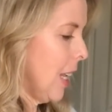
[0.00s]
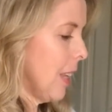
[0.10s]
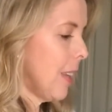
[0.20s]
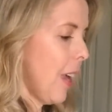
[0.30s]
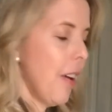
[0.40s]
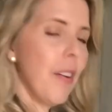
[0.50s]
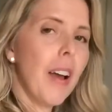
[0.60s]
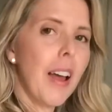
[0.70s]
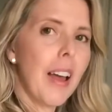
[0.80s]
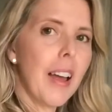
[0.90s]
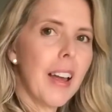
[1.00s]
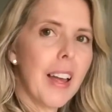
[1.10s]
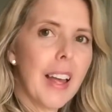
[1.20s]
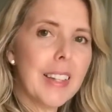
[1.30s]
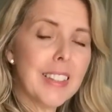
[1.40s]
So
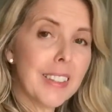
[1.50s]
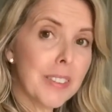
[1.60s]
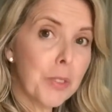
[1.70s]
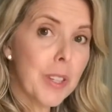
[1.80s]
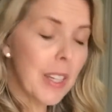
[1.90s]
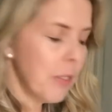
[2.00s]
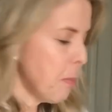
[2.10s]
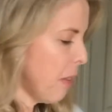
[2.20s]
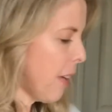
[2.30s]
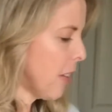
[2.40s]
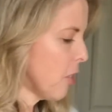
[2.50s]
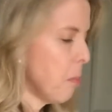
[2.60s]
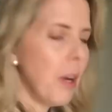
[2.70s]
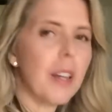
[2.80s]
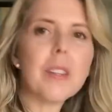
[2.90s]
I just received my
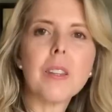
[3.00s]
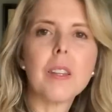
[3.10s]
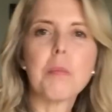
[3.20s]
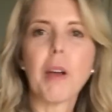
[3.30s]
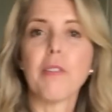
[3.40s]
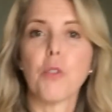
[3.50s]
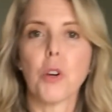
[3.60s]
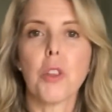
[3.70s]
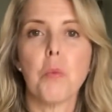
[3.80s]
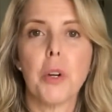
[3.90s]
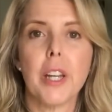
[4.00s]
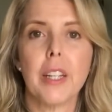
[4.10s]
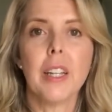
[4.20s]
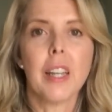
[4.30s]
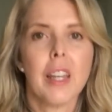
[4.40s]
Fashom box. This is my fourth
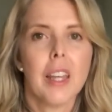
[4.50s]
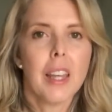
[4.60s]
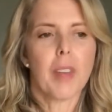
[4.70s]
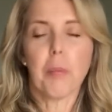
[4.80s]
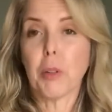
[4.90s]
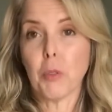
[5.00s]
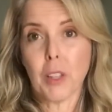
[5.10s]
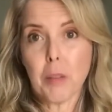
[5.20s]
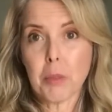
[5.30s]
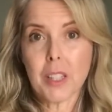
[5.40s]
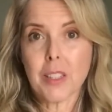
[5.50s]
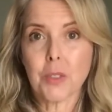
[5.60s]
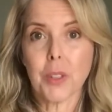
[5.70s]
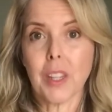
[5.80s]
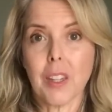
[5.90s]
one. I've been really pleased
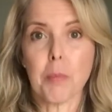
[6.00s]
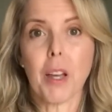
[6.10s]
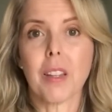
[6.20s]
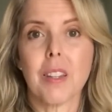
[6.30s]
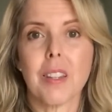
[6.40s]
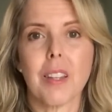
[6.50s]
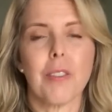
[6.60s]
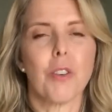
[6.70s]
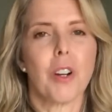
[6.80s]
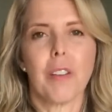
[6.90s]
with these boxes so far.